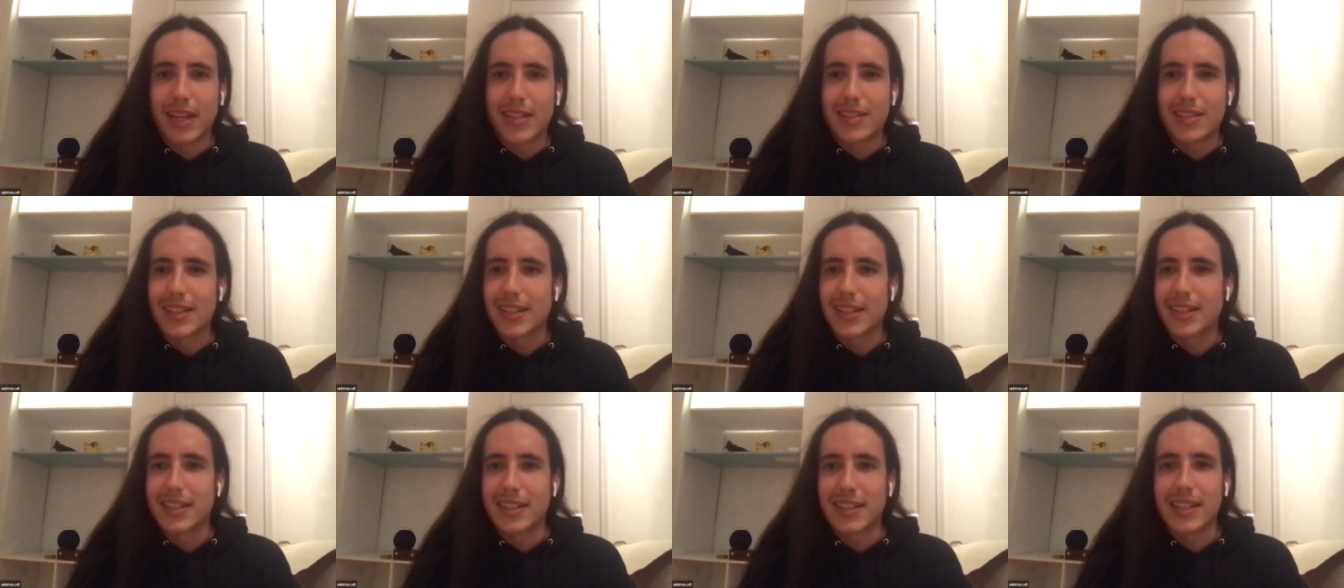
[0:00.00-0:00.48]

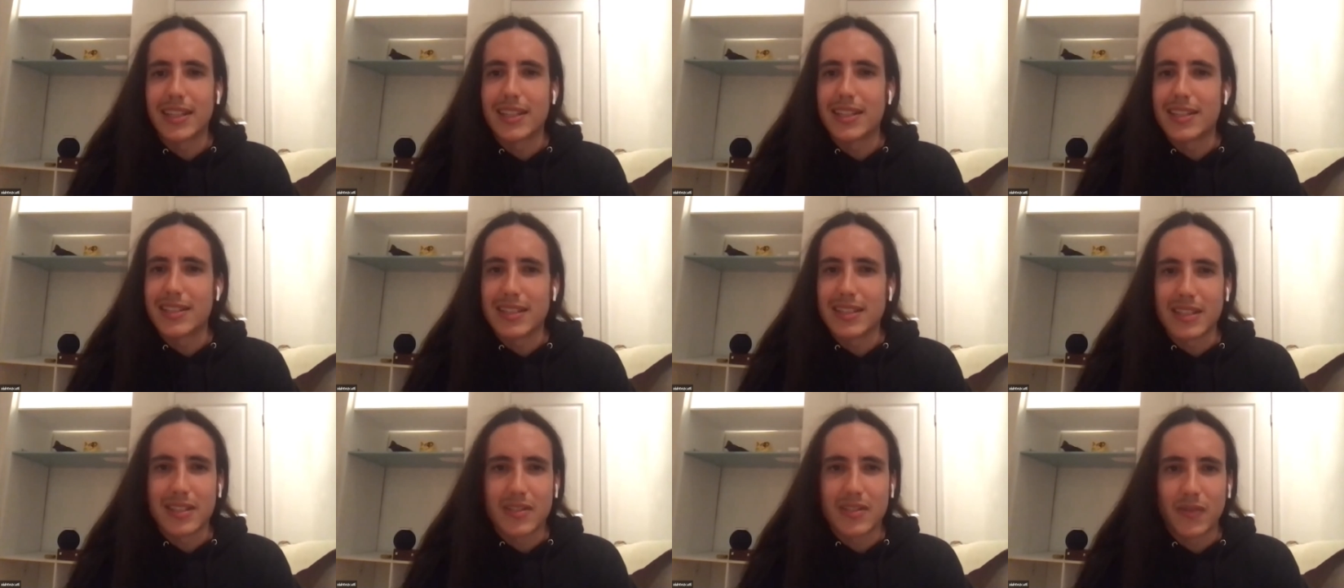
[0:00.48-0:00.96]
That's like the
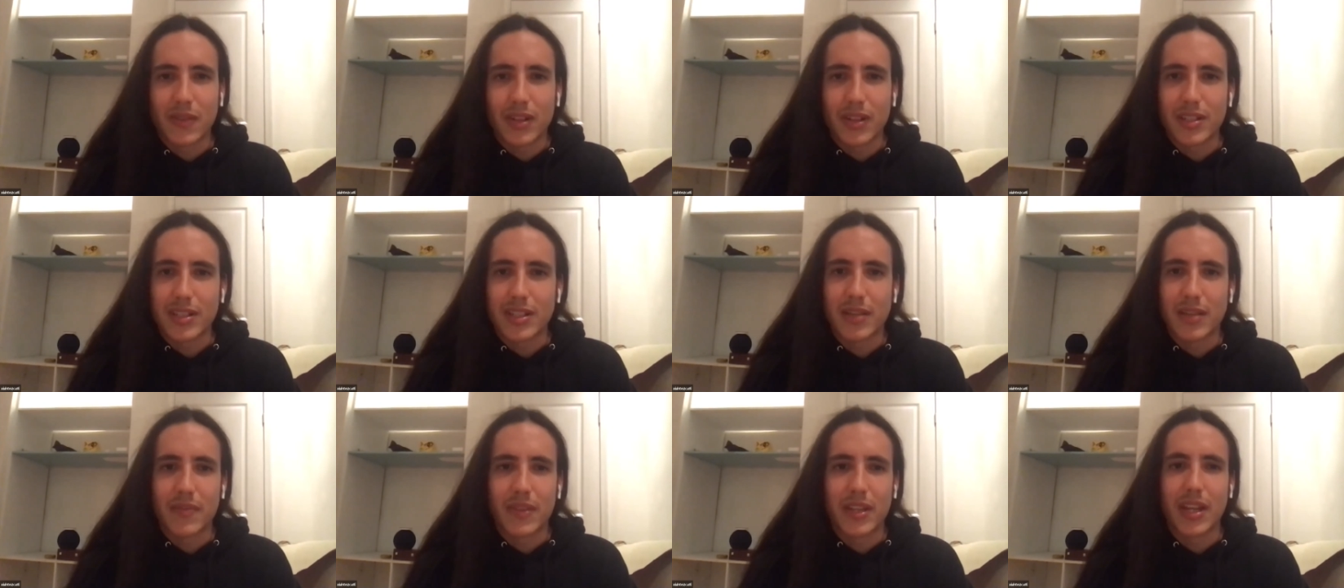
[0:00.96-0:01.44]
easiest
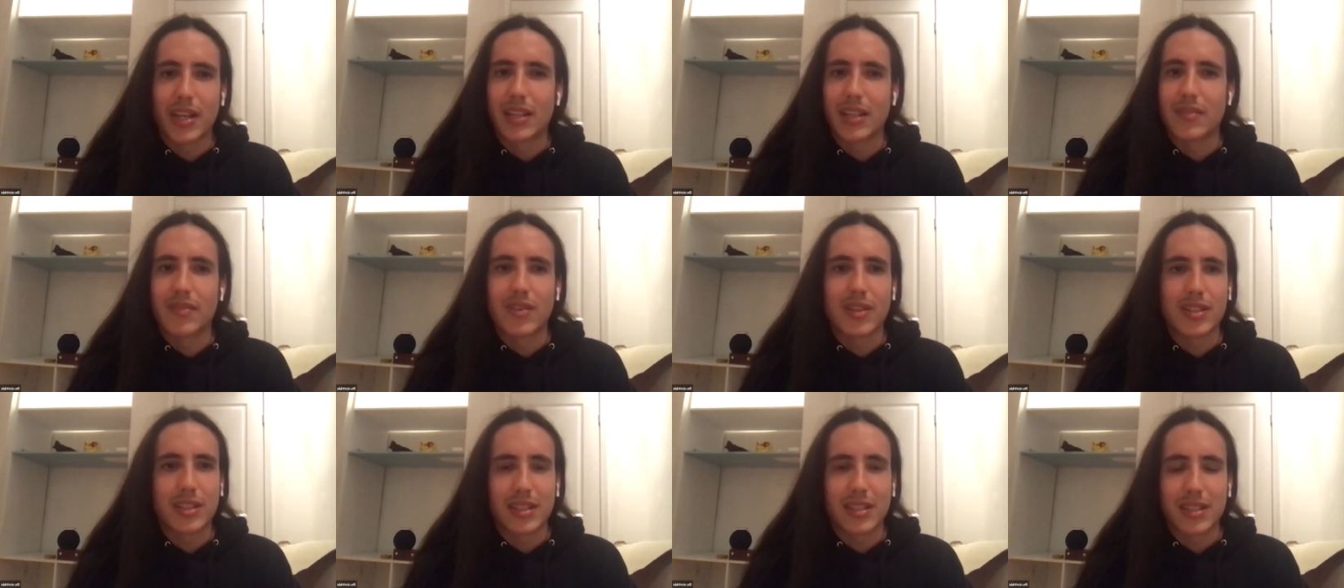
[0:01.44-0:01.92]
first step that any
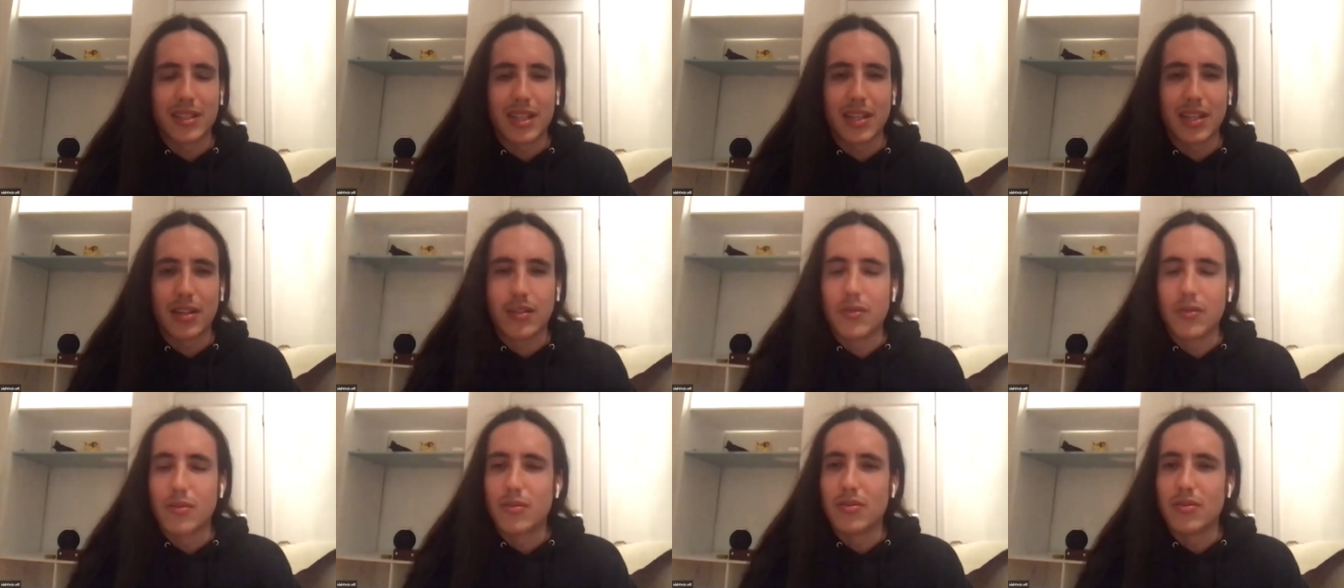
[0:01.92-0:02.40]
of us can
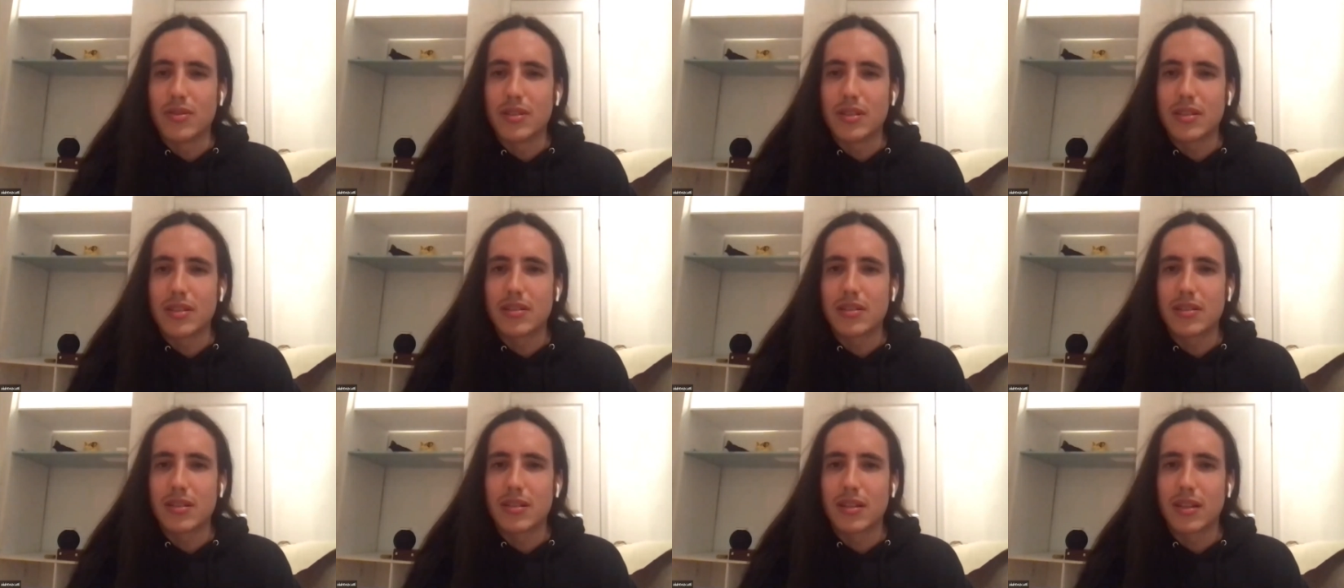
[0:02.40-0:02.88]
take.
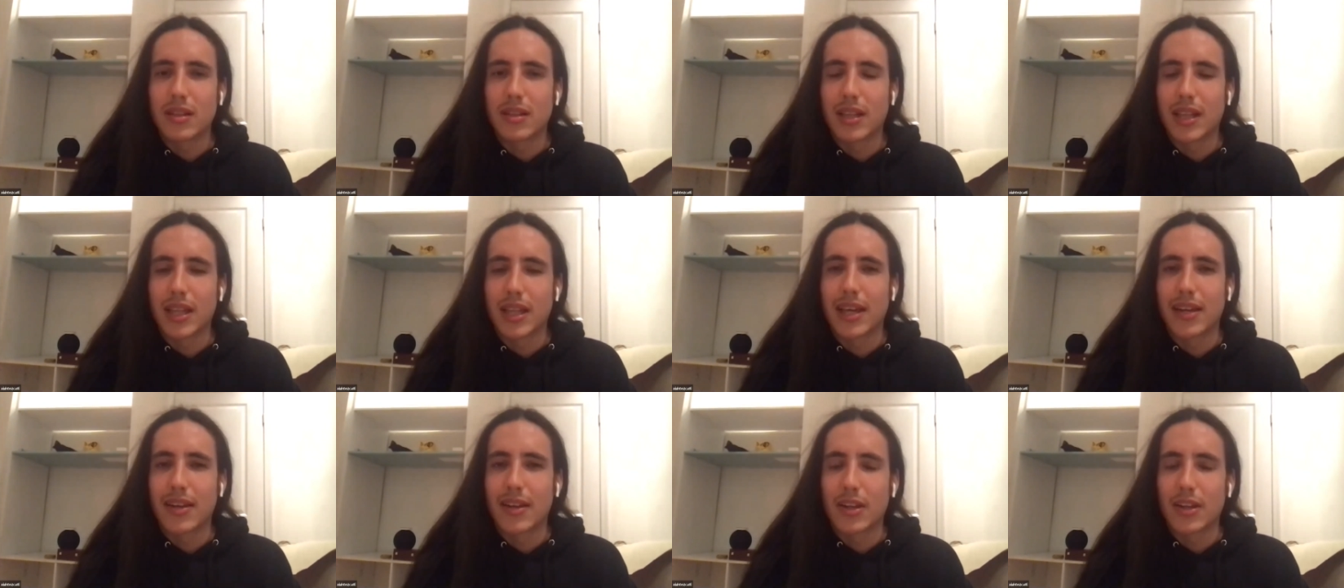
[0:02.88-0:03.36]
Whose
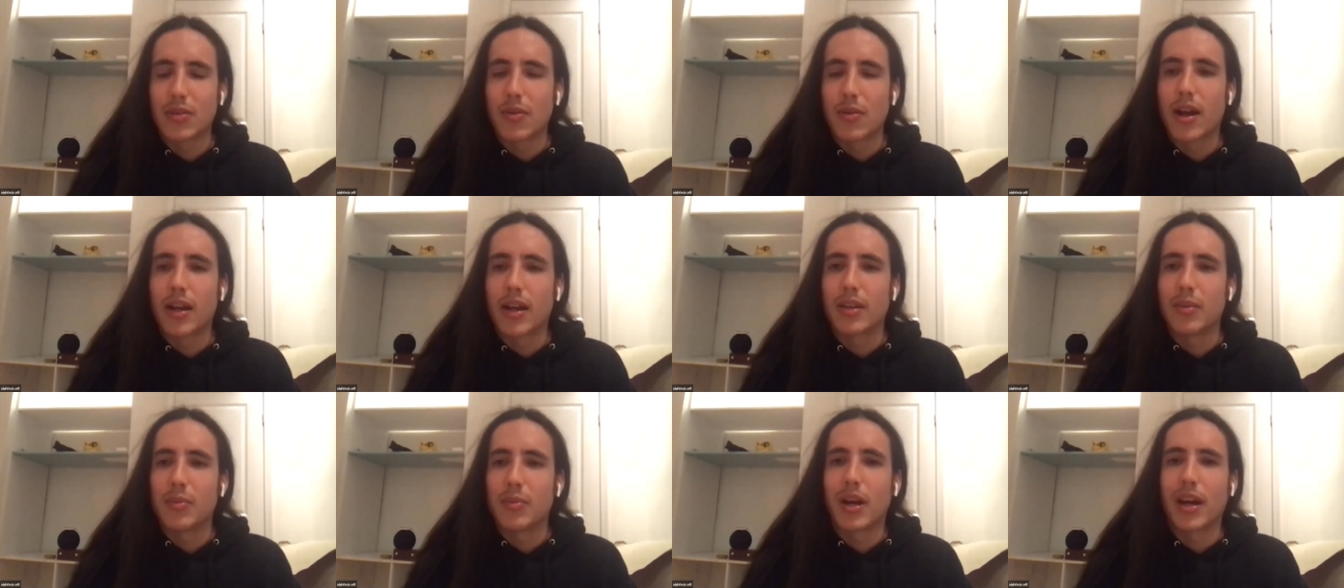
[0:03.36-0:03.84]
land are you
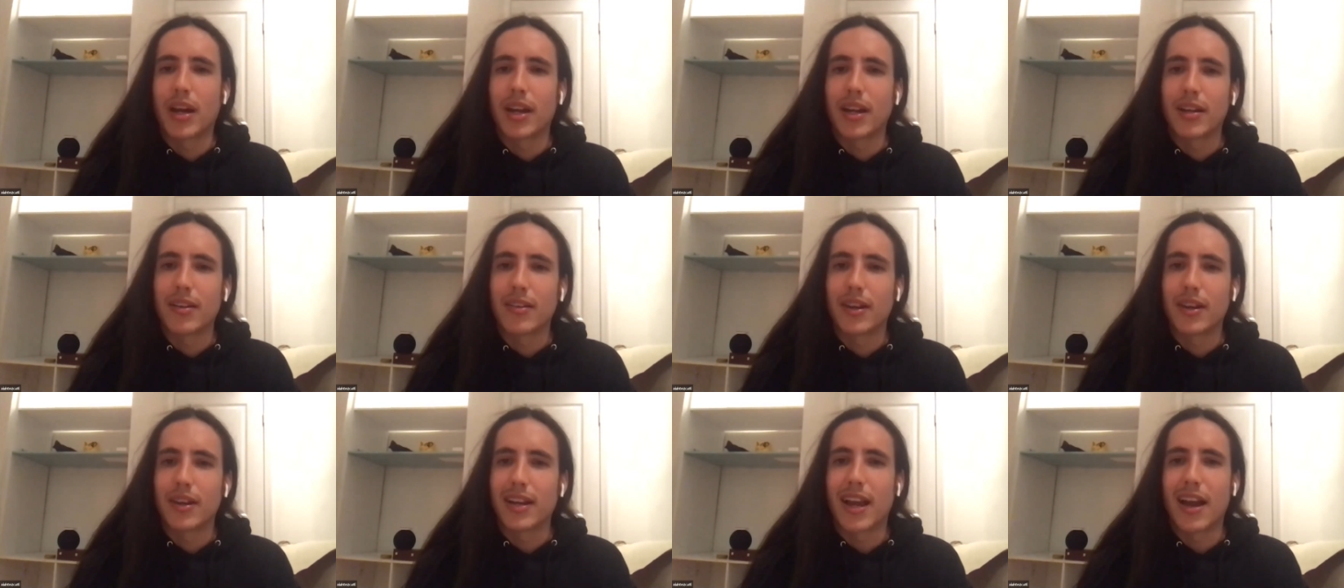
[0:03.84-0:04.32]
occupying
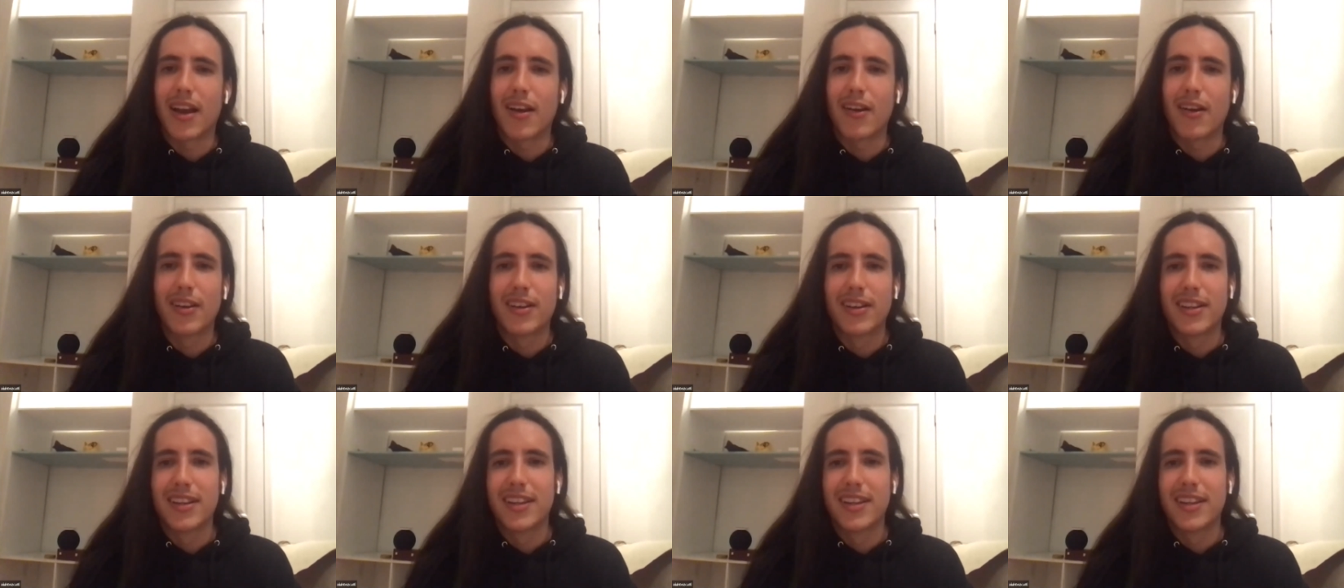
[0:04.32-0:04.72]
right now?